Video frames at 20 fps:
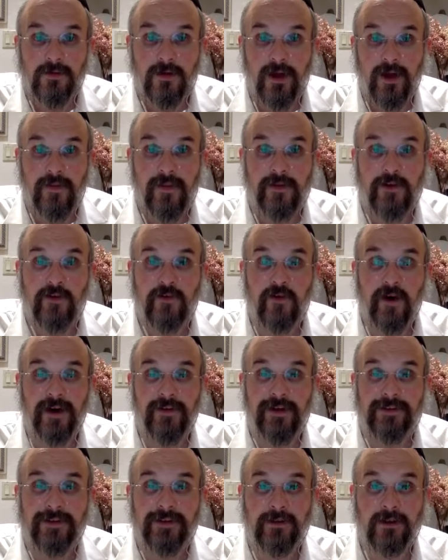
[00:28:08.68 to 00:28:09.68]
and then you find
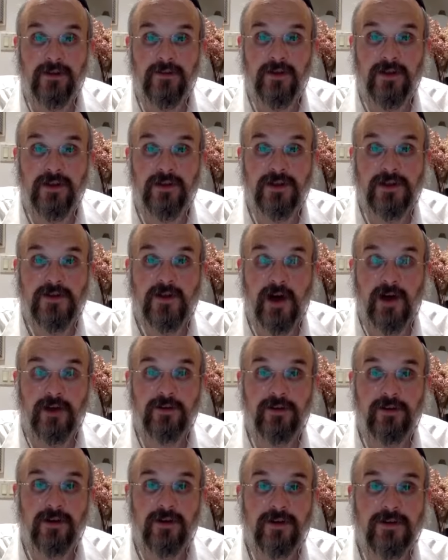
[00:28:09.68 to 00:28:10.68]
out that the Gvil is not
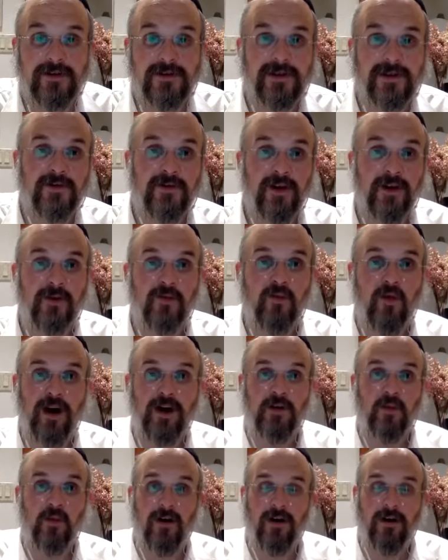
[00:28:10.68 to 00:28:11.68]
a six tvachim wide
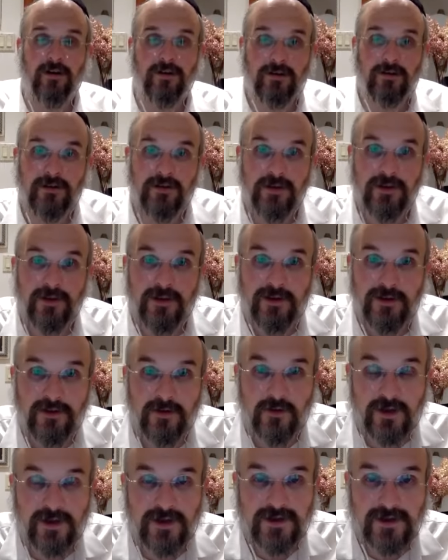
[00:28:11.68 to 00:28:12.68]
wall, you
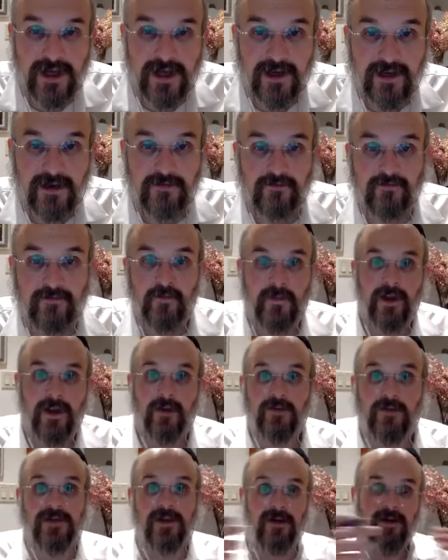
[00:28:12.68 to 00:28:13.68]
can say,
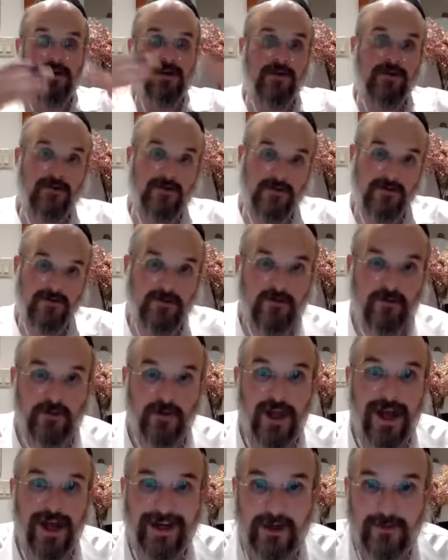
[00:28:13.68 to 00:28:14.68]
I'm sorry, you
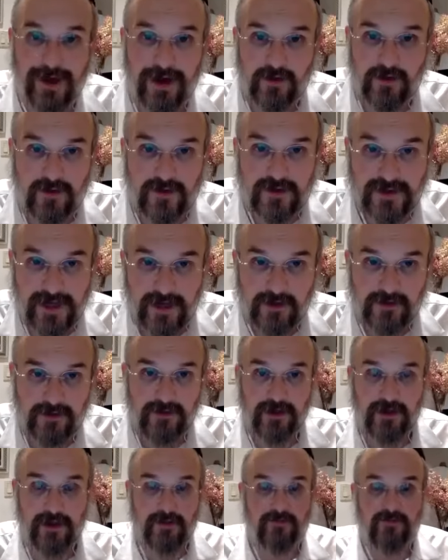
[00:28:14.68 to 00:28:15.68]
lied about the sale,
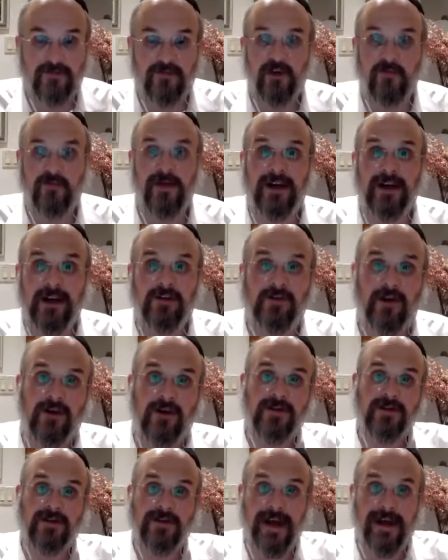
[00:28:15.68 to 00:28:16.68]

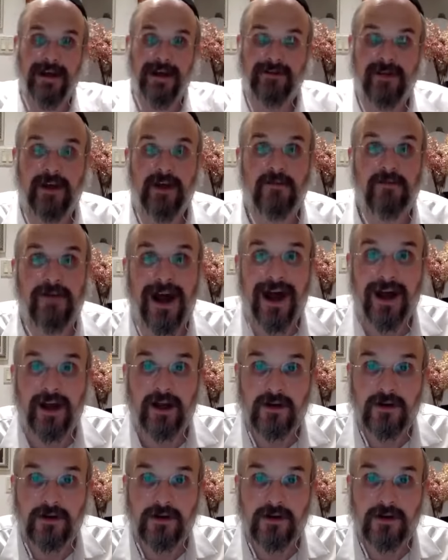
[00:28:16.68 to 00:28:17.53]
Mekach and I take it back.